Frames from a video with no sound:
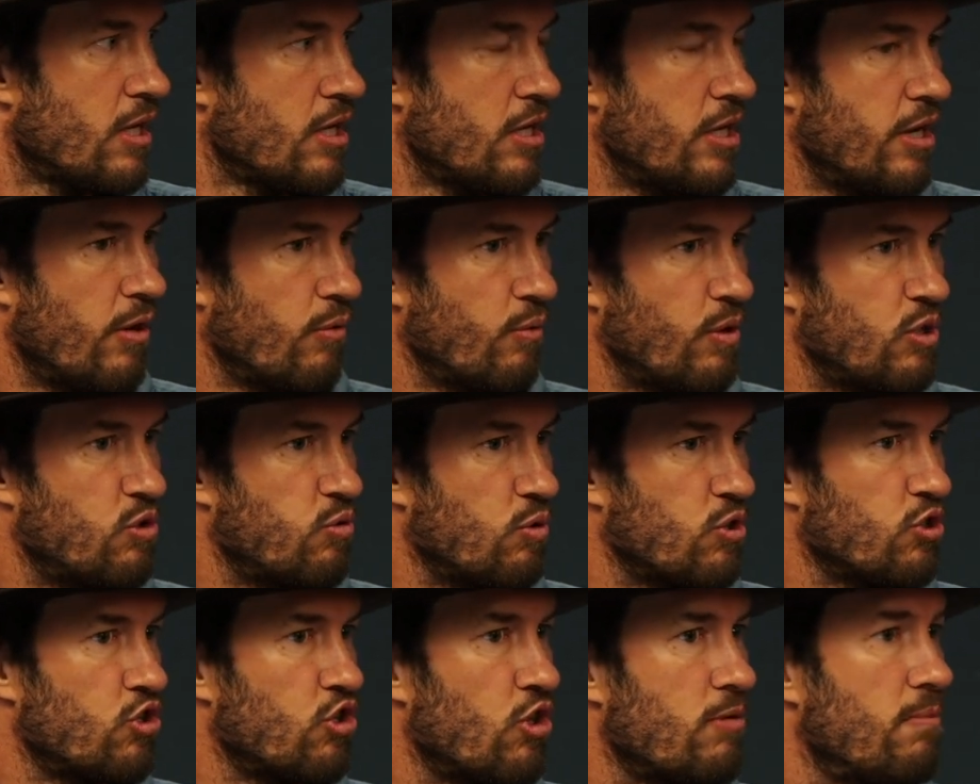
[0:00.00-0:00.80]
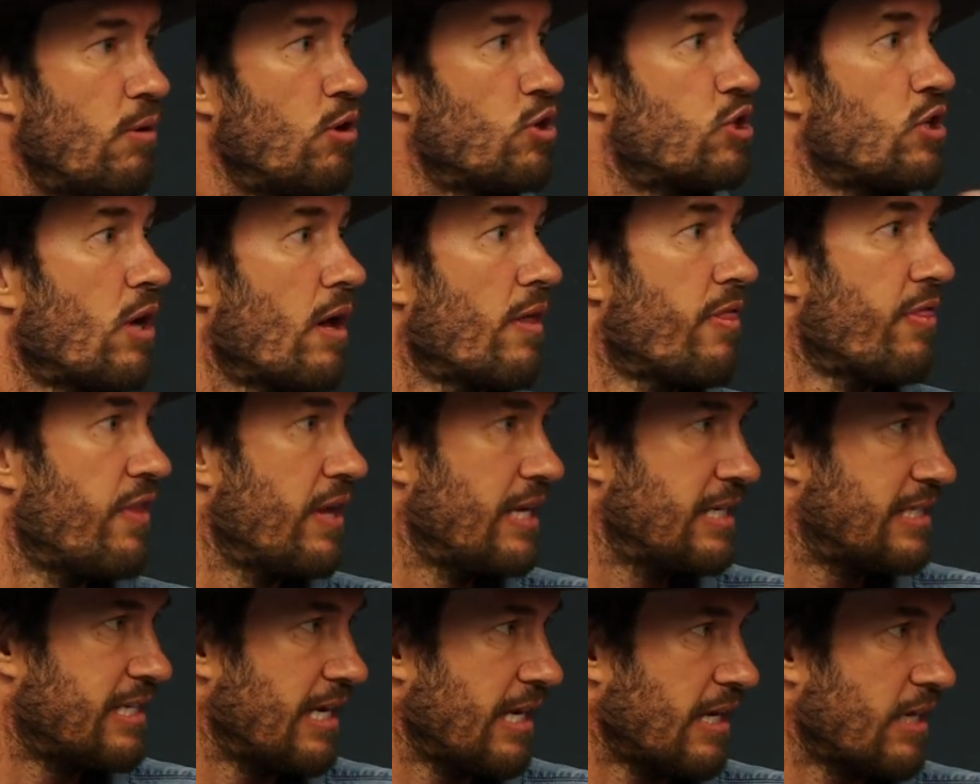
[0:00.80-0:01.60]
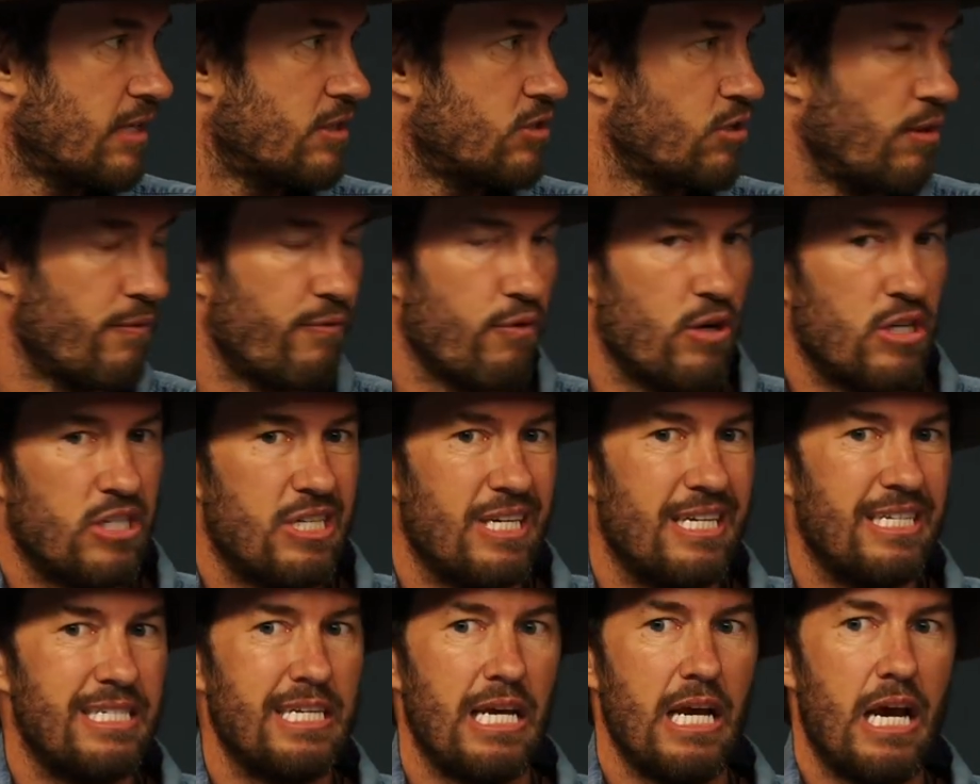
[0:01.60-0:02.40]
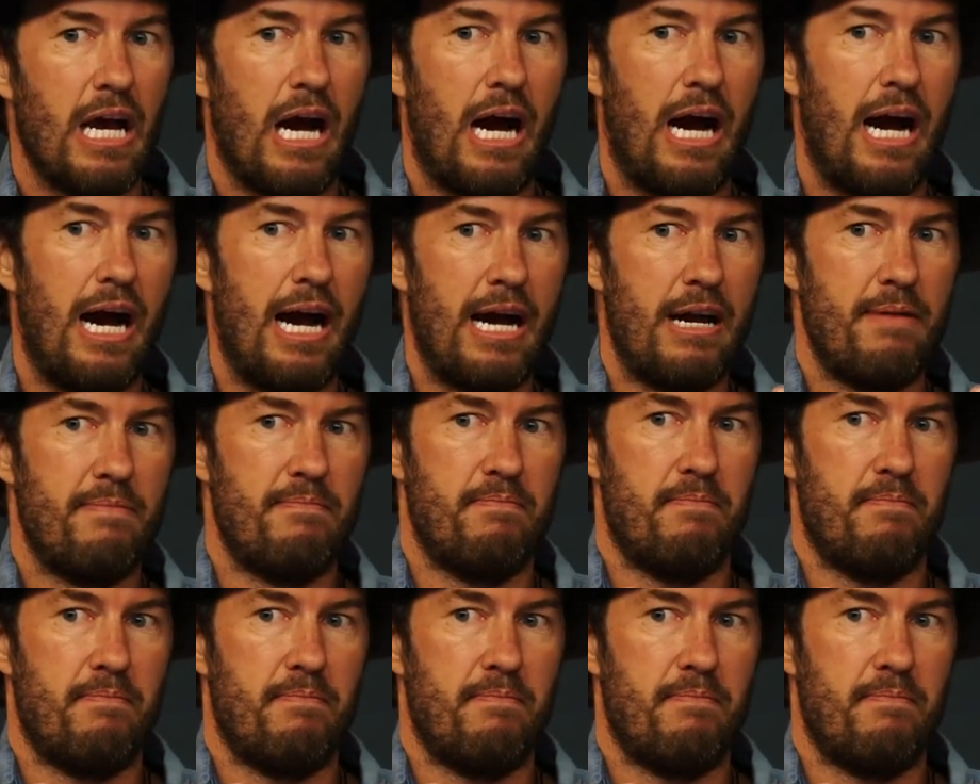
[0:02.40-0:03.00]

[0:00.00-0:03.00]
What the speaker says: you know, which ones are the most authentic. So, for instance, I